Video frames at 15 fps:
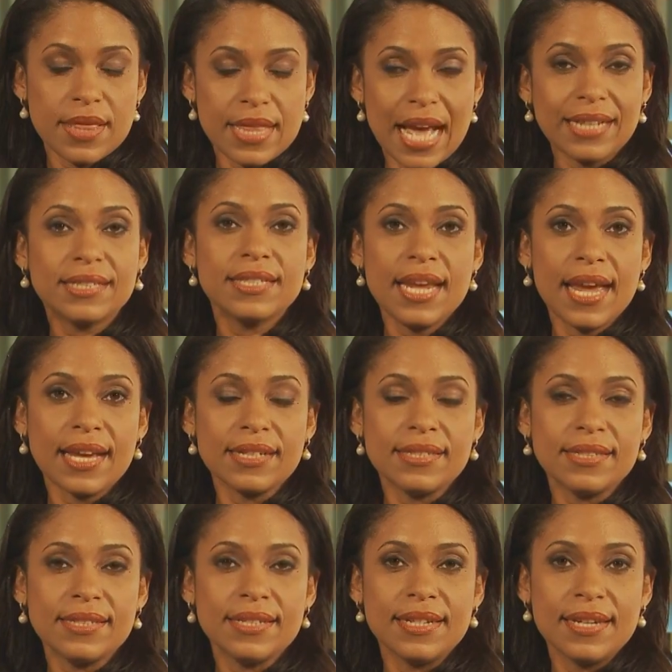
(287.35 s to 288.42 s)
That's
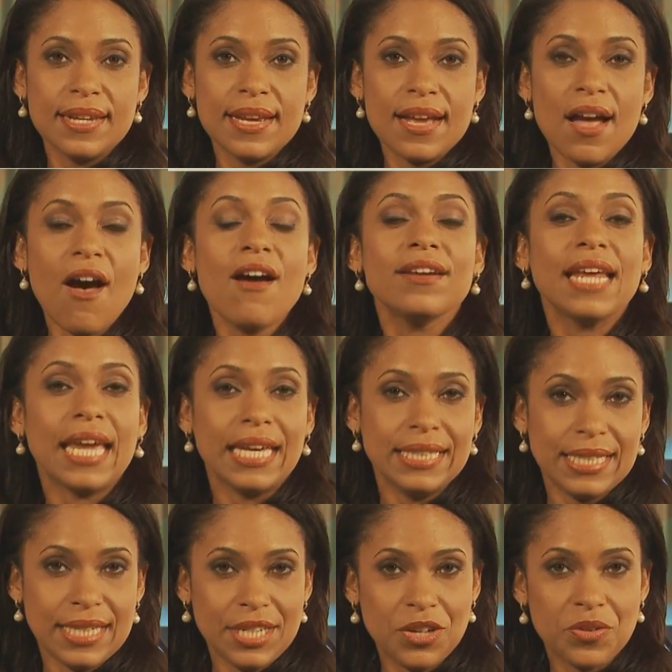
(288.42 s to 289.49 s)
next on
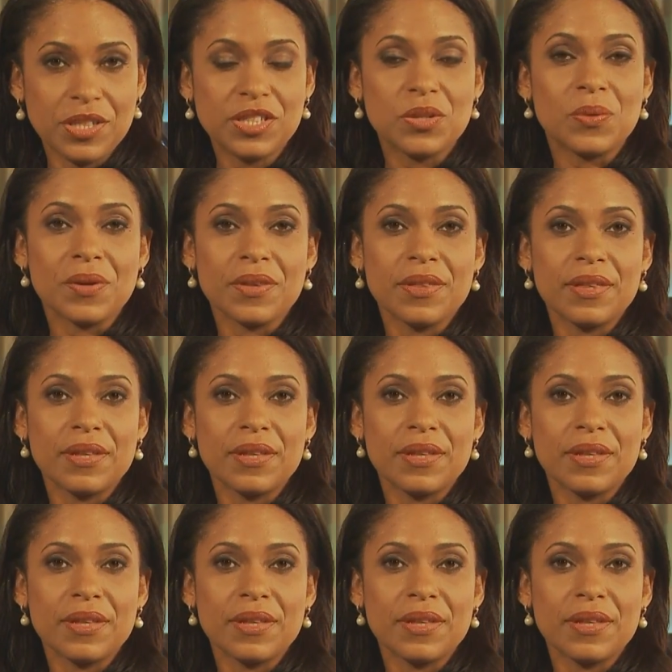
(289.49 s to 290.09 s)
18 Degrees North.